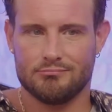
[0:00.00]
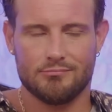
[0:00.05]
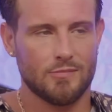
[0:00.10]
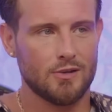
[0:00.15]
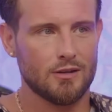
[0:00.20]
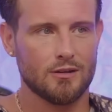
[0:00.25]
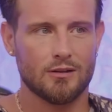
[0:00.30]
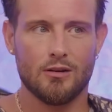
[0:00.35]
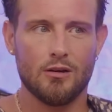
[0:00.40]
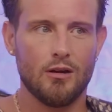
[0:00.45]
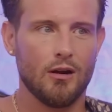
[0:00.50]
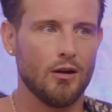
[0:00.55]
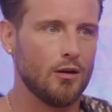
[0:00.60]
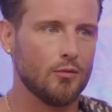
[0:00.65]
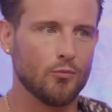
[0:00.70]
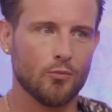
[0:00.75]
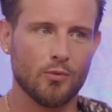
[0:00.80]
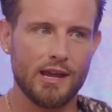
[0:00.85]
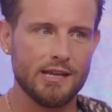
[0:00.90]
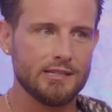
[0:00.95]

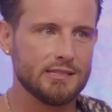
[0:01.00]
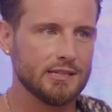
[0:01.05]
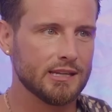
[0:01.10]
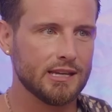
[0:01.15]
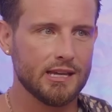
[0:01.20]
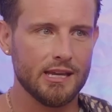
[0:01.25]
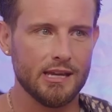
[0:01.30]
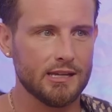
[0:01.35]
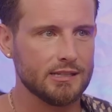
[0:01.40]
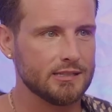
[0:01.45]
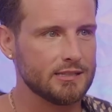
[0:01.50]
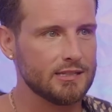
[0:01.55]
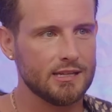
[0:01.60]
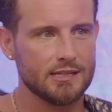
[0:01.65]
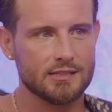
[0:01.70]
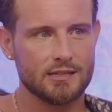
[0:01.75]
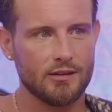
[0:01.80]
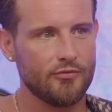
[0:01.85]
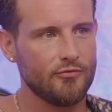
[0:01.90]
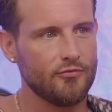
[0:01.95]
it's not where you're at
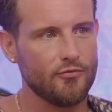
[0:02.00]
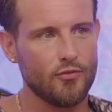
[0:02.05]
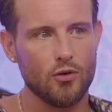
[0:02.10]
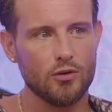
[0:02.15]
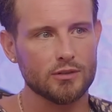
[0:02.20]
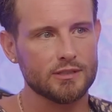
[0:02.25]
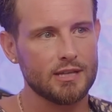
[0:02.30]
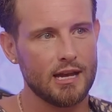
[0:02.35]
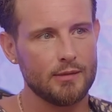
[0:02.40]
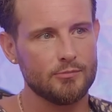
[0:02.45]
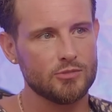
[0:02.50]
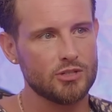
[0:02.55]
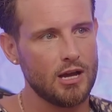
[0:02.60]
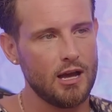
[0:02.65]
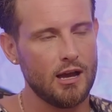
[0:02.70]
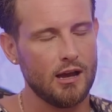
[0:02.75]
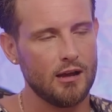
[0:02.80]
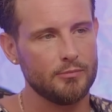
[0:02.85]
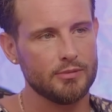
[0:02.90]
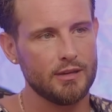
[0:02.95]
your life right now.
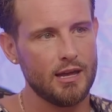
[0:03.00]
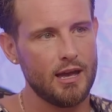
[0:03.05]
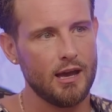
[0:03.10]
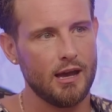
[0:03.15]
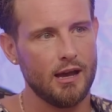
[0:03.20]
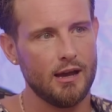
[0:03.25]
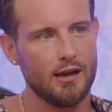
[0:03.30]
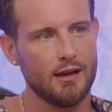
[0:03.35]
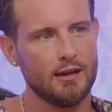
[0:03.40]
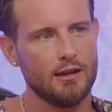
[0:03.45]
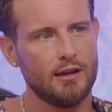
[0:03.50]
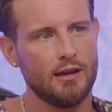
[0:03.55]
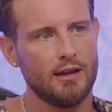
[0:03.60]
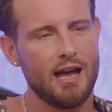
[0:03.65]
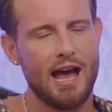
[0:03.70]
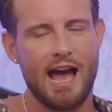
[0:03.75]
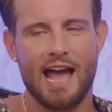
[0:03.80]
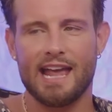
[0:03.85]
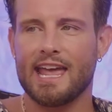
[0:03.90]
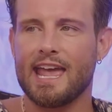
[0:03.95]
Job. Yeah.
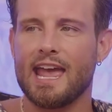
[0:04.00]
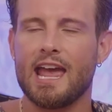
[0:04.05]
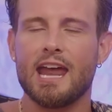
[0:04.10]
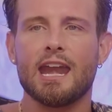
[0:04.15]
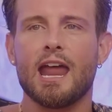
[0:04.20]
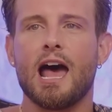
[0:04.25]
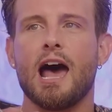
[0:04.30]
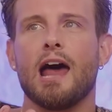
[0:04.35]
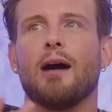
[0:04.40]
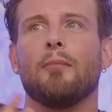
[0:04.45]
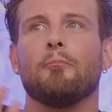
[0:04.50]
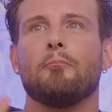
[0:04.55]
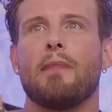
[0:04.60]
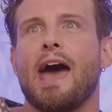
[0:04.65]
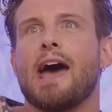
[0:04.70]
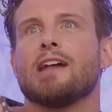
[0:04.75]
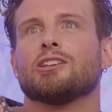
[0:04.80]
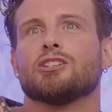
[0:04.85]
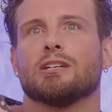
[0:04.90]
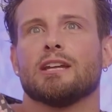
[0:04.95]
I cannot
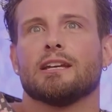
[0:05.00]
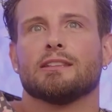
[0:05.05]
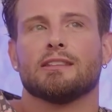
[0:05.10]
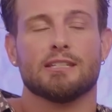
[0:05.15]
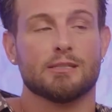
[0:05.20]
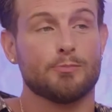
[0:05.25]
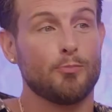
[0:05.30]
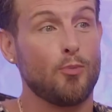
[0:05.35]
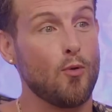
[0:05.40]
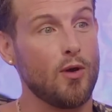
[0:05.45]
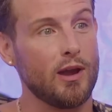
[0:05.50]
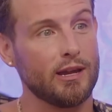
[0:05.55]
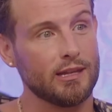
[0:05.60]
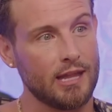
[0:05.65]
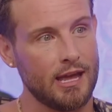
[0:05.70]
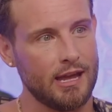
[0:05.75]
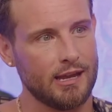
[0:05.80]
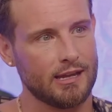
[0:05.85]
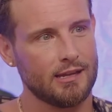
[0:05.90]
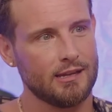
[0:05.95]
imagine at this point
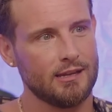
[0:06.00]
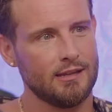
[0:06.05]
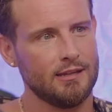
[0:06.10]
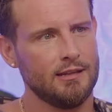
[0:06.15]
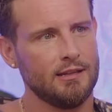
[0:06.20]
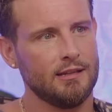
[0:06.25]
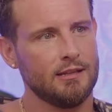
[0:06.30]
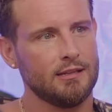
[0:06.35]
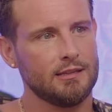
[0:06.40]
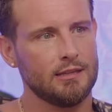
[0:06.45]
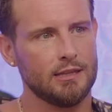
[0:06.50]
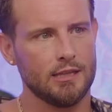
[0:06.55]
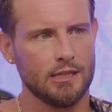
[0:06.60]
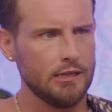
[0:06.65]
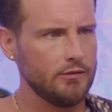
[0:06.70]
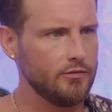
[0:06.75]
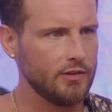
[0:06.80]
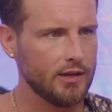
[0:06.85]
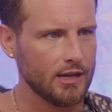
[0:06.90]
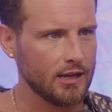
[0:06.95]
like
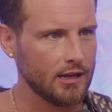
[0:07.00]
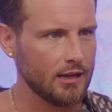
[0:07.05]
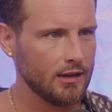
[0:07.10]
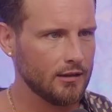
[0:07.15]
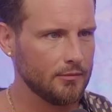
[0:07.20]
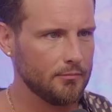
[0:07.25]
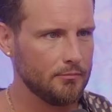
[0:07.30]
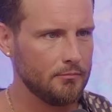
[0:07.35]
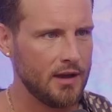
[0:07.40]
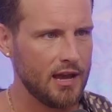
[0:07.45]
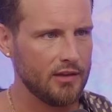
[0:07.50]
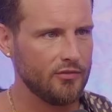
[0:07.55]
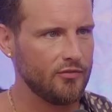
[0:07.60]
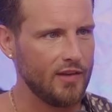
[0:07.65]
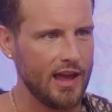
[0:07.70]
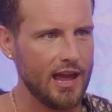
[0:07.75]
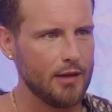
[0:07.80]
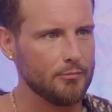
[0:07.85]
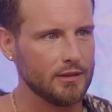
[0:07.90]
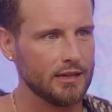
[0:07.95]
leaving my
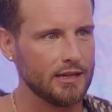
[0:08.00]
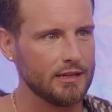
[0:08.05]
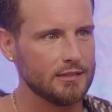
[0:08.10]
family